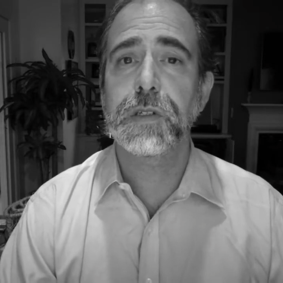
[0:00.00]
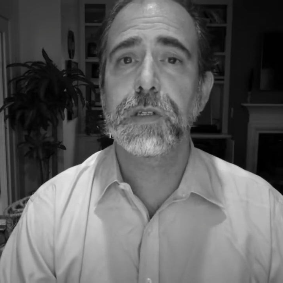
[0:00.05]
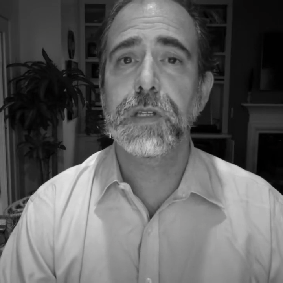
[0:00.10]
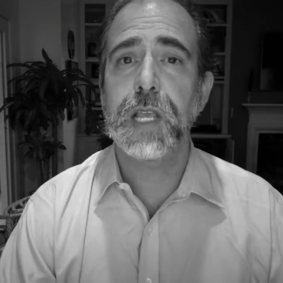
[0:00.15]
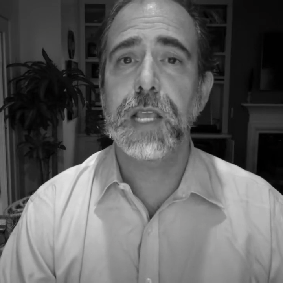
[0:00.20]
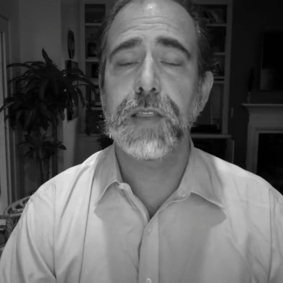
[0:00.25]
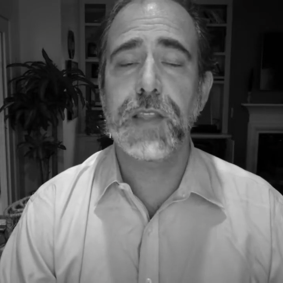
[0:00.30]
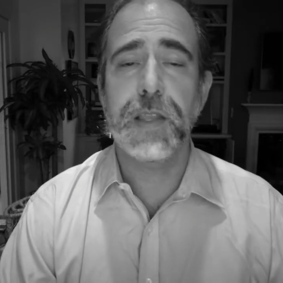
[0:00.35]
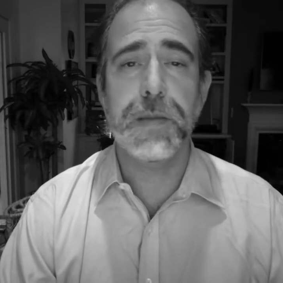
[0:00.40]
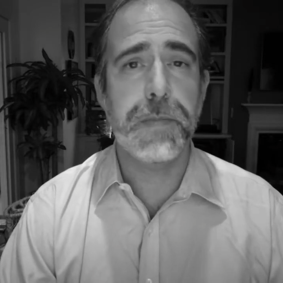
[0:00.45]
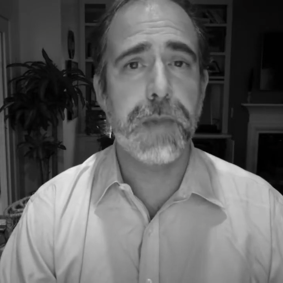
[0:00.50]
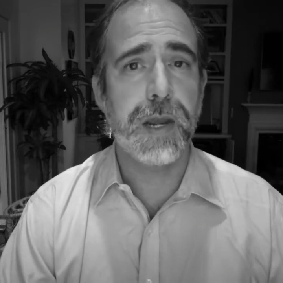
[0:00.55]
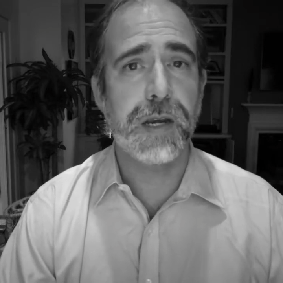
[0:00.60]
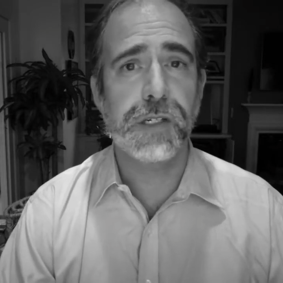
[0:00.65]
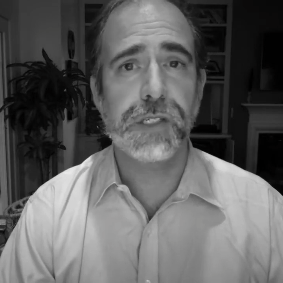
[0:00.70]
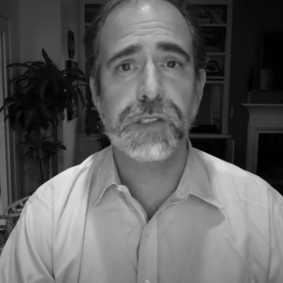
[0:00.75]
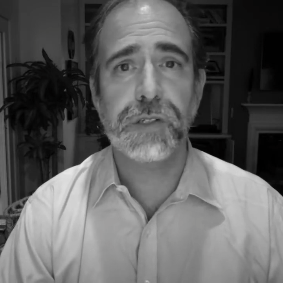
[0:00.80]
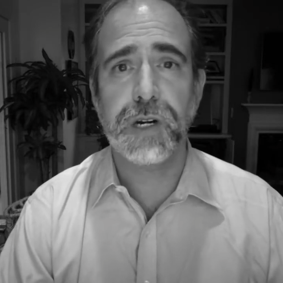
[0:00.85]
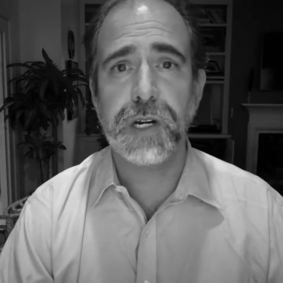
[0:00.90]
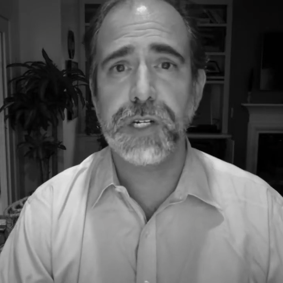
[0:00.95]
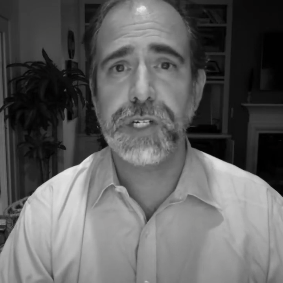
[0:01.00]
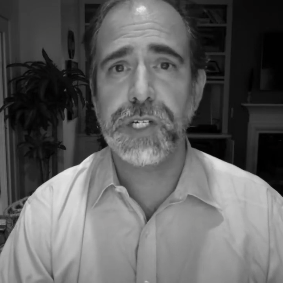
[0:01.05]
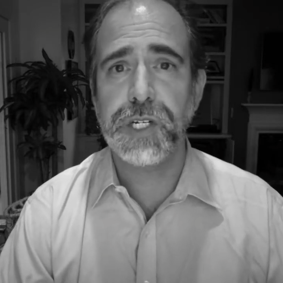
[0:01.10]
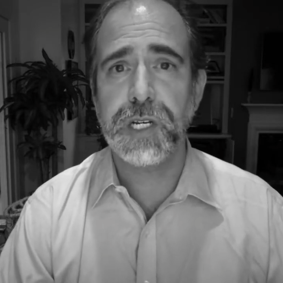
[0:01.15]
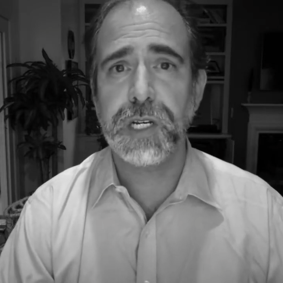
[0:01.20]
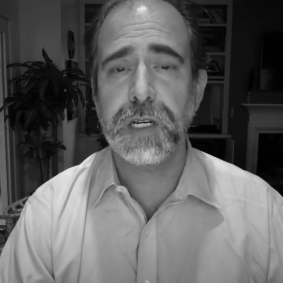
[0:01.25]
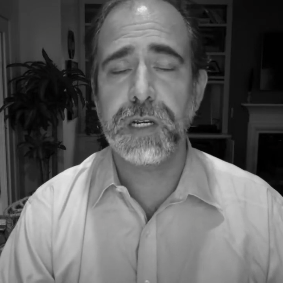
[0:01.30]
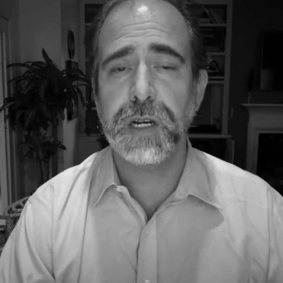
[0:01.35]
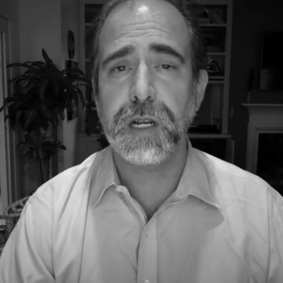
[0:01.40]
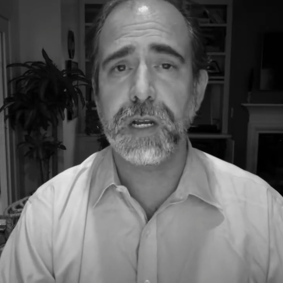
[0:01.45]
in the
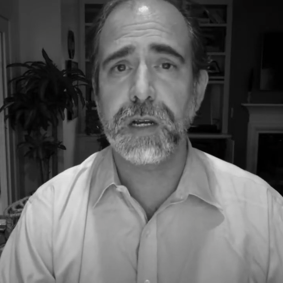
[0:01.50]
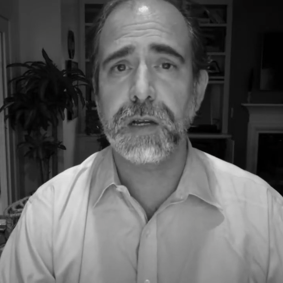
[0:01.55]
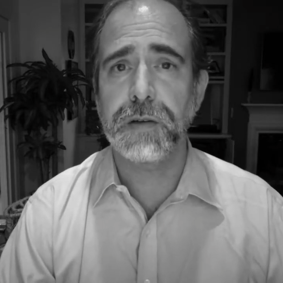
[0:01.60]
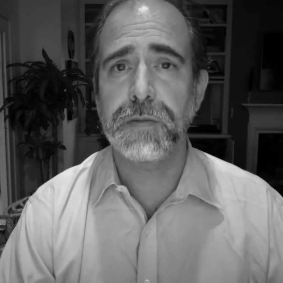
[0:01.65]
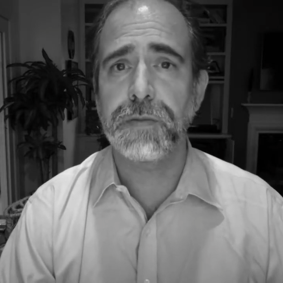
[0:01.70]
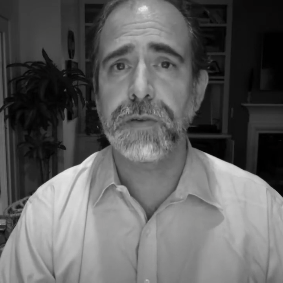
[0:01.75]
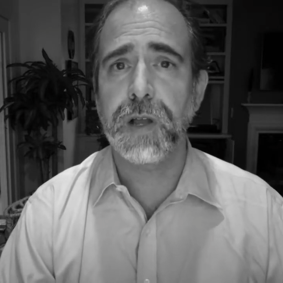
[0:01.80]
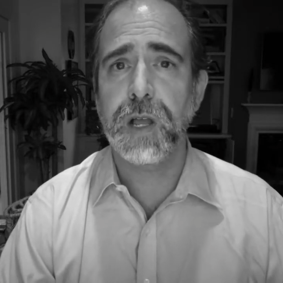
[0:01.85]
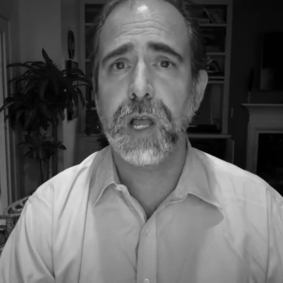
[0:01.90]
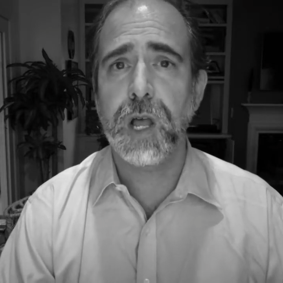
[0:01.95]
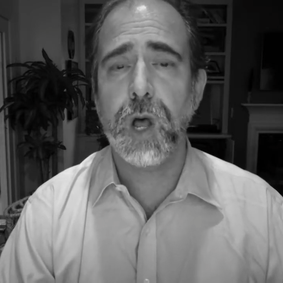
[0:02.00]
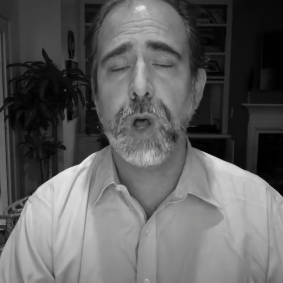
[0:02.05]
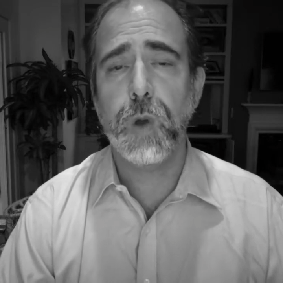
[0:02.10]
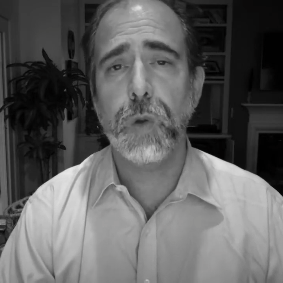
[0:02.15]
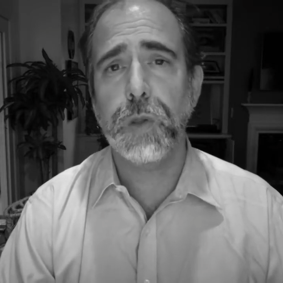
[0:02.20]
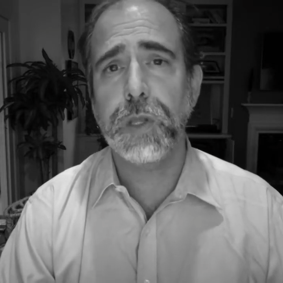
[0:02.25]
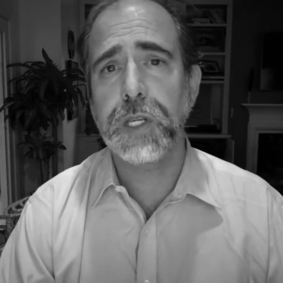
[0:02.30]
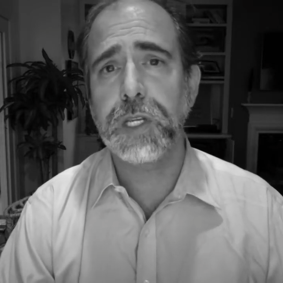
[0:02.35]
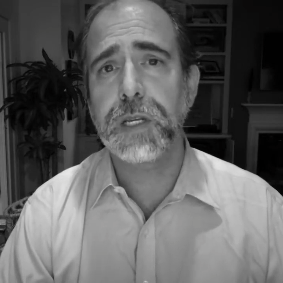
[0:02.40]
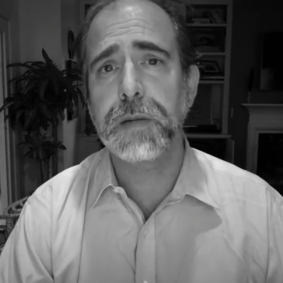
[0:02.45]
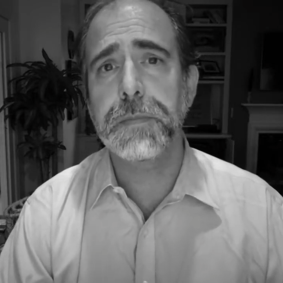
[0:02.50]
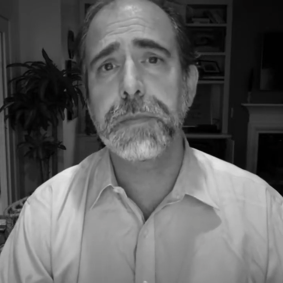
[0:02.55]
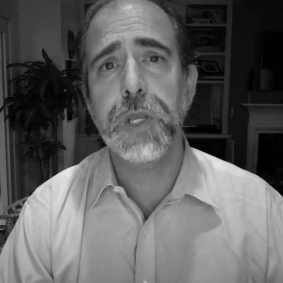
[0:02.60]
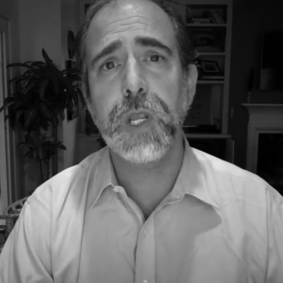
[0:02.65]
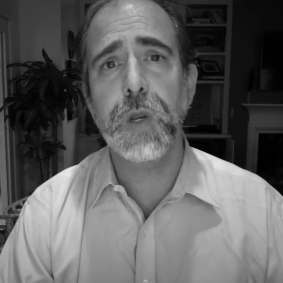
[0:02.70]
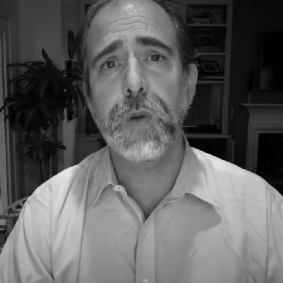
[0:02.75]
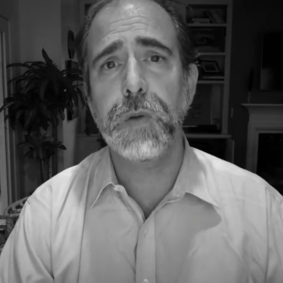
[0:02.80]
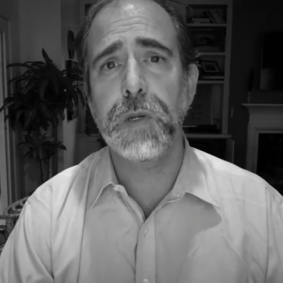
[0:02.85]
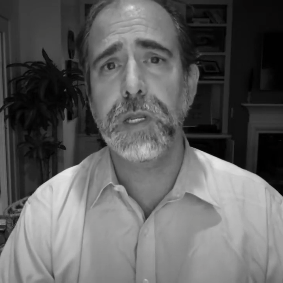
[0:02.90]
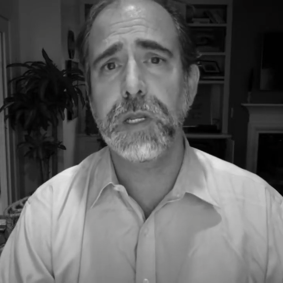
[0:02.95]
administration of Holy
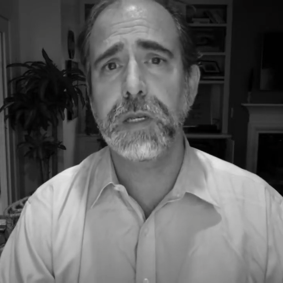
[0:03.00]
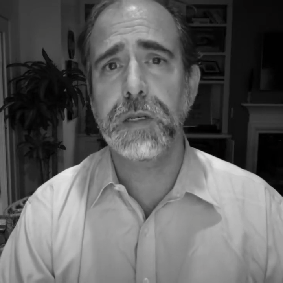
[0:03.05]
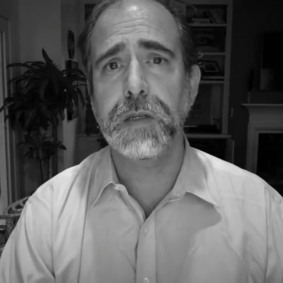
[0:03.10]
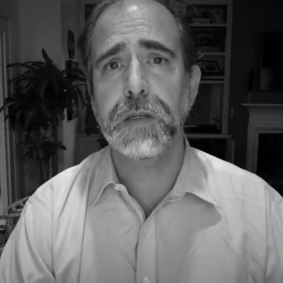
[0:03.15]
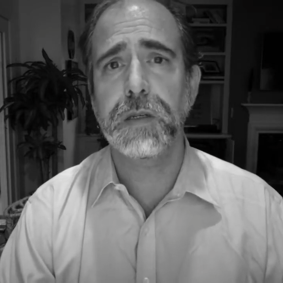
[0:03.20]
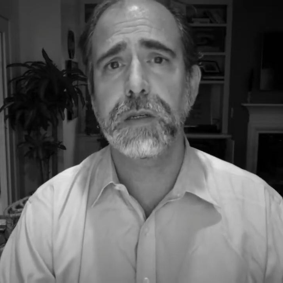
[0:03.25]
Communion,